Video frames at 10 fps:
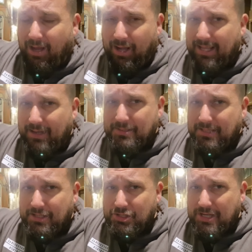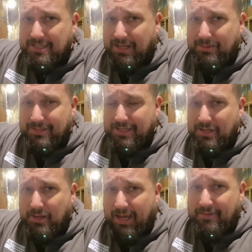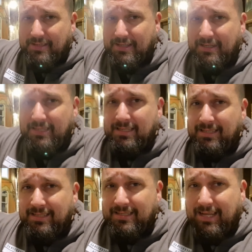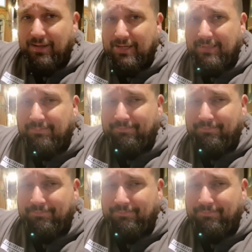I go to the shitholes that you don't have to go to.